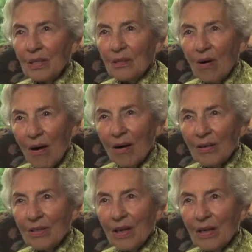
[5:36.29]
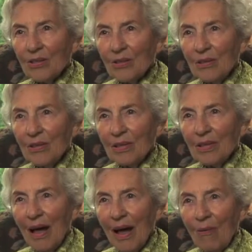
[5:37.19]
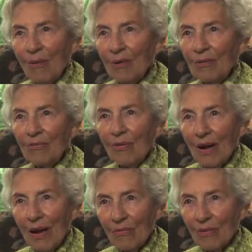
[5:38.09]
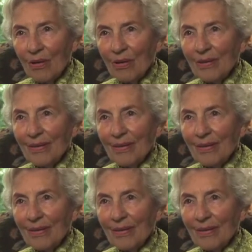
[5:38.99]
to architecture and to Howard forever